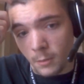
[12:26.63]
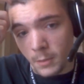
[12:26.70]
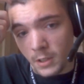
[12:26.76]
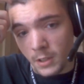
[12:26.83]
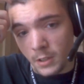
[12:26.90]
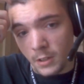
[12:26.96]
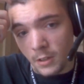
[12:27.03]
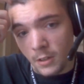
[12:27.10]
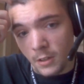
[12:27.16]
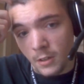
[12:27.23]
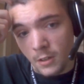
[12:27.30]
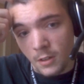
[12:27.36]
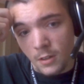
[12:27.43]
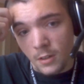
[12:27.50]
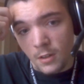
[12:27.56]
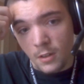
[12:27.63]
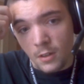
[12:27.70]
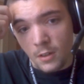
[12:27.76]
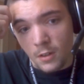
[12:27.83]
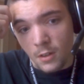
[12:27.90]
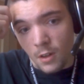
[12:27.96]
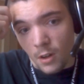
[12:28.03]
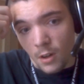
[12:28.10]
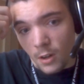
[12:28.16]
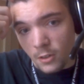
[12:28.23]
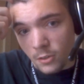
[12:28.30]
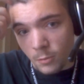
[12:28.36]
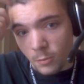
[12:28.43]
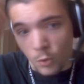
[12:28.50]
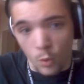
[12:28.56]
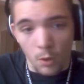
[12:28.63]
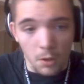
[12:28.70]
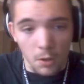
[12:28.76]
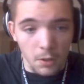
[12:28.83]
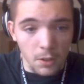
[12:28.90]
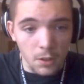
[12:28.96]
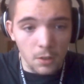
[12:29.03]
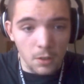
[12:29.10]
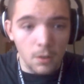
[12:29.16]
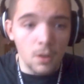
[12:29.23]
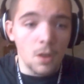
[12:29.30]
be awesome quality.